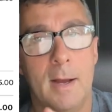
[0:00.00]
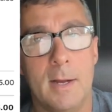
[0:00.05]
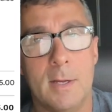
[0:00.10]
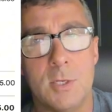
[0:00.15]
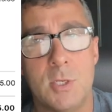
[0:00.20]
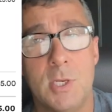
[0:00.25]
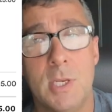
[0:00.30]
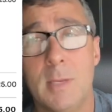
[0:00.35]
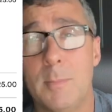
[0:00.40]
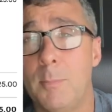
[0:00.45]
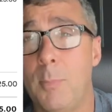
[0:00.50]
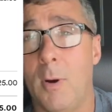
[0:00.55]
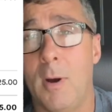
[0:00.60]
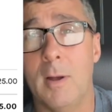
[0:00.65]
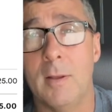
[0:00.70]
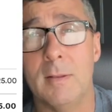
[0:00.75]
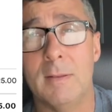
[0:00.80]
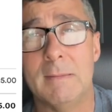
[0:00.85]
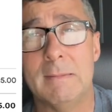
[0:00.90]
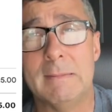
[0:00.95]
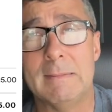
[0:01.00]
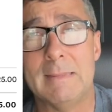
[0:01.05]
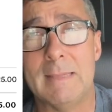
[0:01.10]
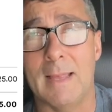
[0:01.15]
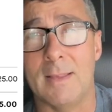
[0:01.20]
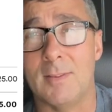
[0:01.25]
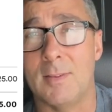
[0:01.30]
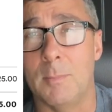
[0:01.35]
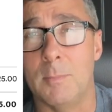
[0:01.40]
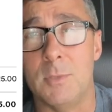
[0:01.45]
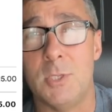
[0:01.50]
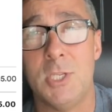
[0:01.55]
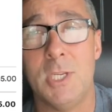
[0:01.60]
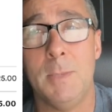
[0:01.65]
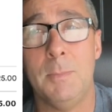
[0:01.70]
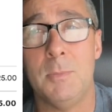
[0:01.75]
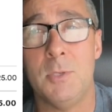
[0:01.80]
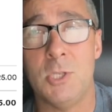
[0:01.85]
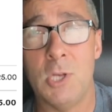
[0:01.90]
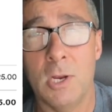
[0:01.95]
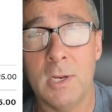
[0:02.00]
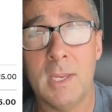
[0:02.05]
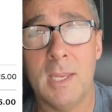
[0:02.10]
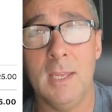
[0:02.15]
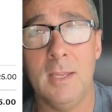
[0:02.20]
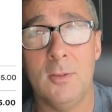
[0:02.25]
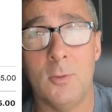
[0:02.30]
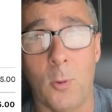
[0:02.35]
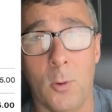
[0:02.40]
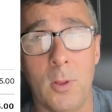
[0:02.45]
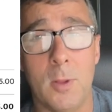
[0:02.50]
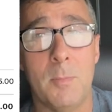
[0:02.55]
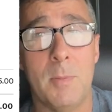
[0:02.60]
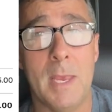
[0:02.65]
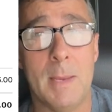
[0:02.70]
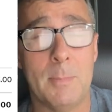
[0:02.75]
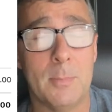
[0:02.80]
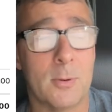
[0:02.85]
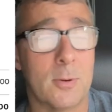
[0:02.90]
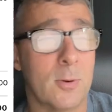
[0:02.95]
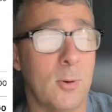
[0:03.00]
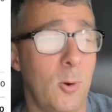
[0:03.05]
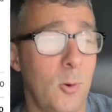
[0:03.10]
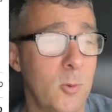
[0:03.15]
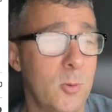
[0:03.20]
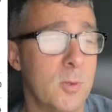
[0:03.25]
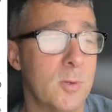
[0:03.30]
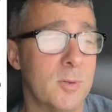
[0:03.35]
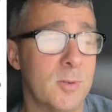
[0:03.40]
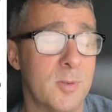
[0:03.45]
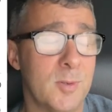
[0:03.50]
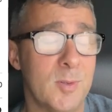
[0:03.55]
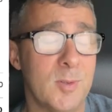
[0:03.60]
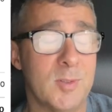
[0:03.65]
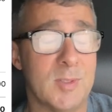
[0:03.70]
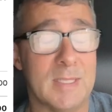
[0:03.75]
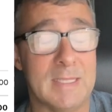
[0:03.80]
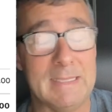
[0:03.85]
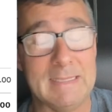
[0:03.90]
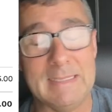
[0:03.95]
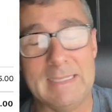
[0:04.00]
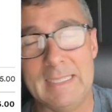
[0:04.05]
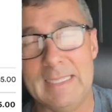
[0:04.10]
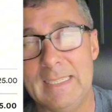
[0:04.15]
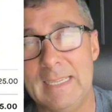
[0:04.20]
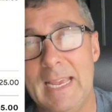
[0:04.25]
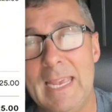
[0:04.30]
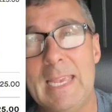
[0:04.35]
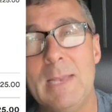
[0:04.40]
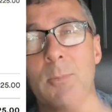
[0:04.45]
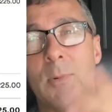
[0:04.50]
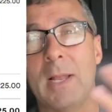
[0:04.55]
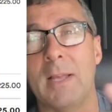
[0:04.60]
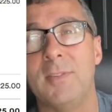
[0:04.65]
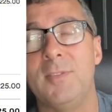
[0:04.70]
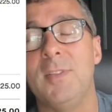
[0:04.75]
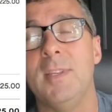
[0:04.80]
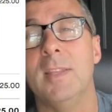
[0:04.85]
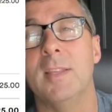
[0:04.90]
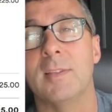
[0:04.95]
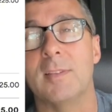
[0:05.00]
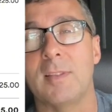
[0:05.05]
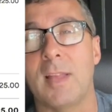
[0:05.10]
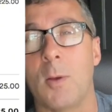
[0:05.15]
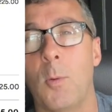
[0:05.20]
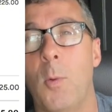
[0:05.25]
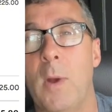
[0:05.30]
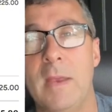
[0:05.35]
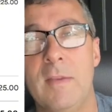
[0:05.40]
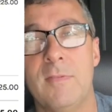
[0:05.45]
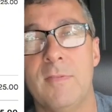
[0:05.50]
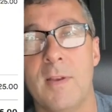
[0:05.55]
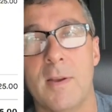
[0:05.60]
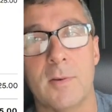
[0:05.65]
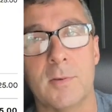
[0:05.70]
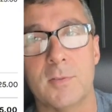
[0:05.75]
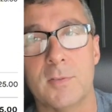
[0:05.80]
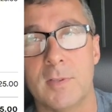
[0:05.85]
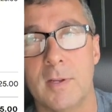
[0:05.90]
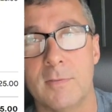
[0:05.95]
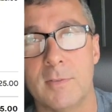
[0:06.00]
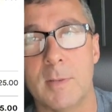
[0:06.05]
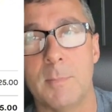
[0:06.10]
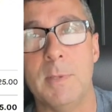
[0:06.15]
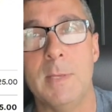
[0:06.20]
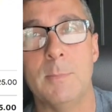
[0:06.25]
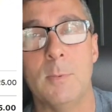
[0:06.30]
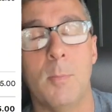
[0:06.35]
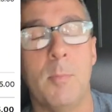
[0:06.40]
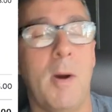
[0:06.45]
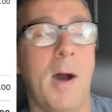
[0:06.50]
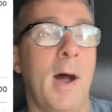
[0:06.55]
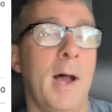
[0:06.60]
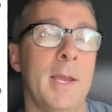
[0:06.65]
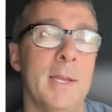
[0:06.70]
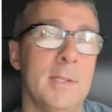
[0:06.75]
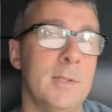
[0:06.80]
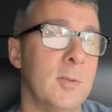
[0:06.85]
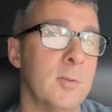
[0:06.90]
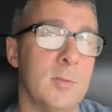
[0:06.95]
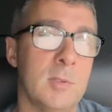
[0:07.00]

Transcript: She had bought like some cheap junky toilet paper holders, and I hate when I see this like Wayfair stuff that people buy, and